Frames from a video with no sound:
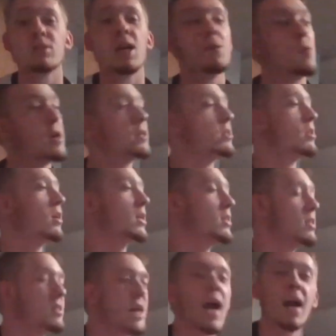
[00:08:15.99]
They went to the
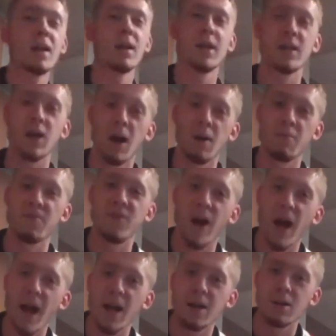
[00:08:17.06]
Stanley Cup
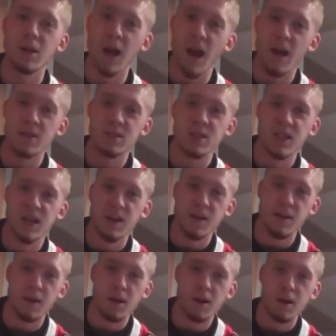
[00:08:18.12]
final last
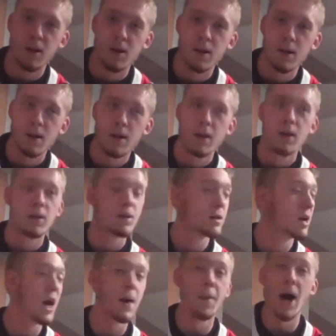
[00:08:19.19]
year.
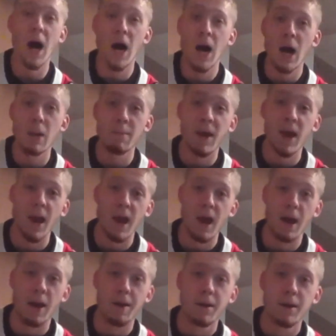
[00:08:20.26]
Come on,
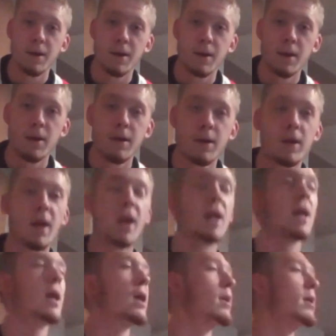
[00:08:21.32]
man.
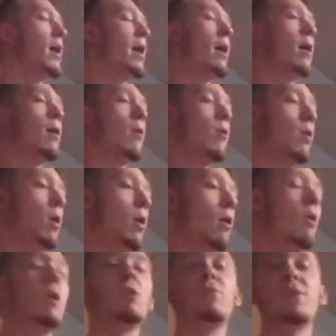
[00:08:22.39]
And now,
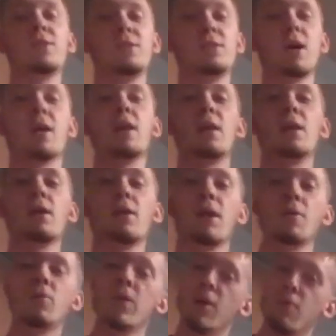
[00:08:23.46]
all of a sudden,
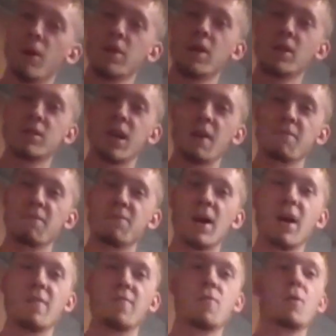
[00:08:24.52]
they win this game
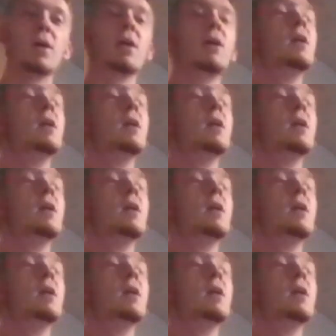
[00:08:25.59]
5-1.